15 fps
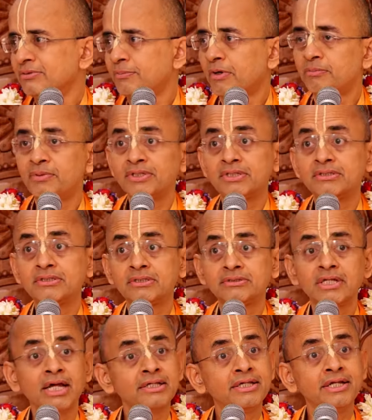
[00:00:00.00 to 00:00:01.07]
So Prabhupada
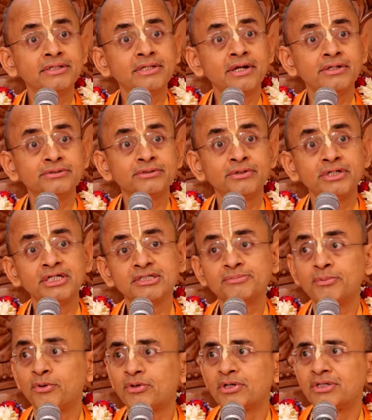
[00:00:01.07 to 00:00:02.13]
sang Kirtan also and he
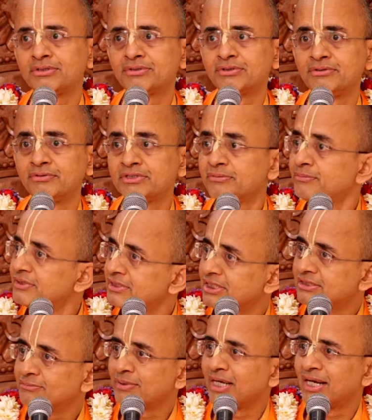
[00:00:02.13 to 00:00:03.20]
spoke also. He was a
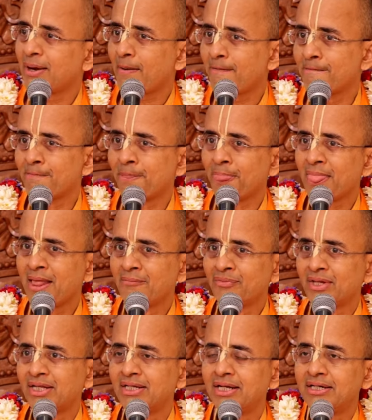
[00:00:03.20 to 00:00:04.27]
businessman.
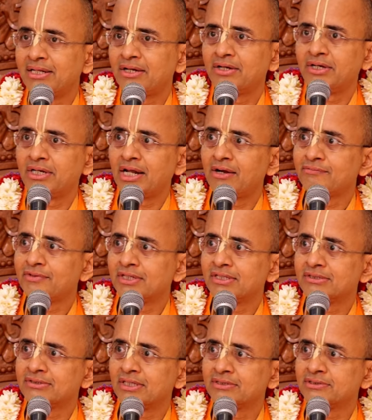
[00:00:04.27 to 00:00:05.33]
Later on, after
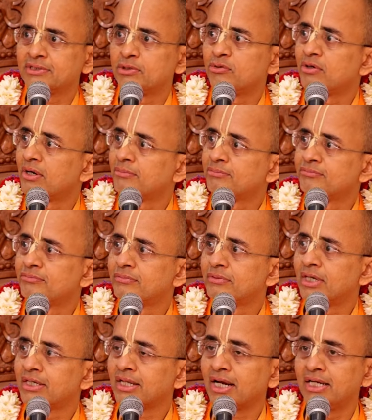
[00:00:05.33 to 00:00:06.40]
his sons grew up
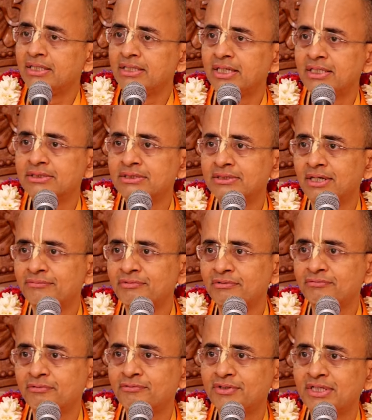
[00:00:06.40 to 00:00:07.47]
at a right age,
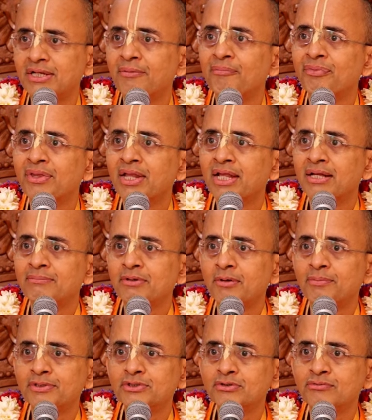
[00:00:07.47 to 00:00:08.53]
after 50,
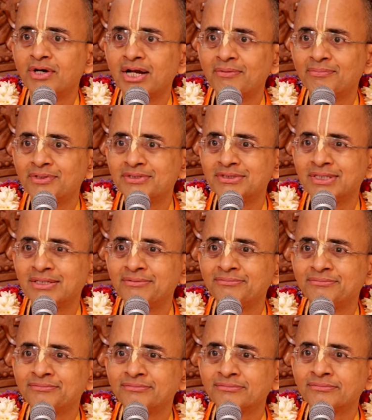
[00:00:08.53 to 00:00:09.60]
Prabhupada took
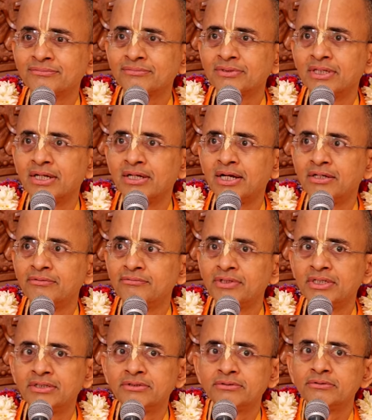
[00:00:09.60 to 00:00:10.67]
Vanaprastha uh, and
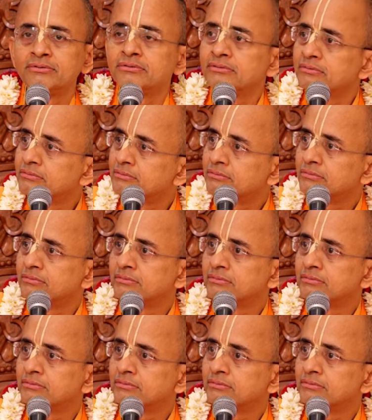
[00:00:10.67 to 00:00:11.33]
went to